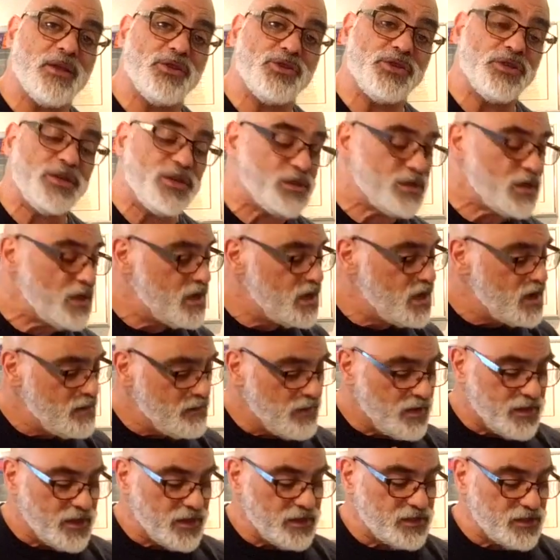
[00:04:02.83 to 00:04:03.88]
and cheese.
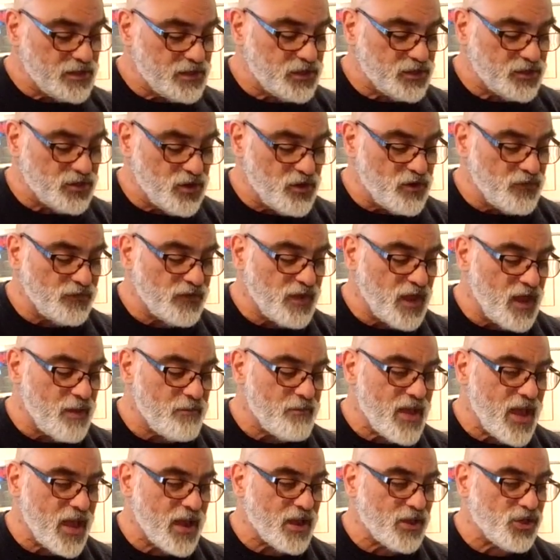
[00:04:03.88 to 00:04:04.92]
But this is stovetop
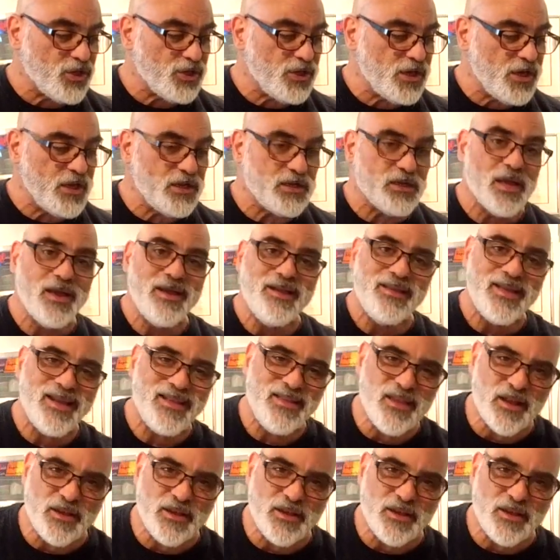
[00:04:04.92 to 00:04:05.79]
mac and cheese that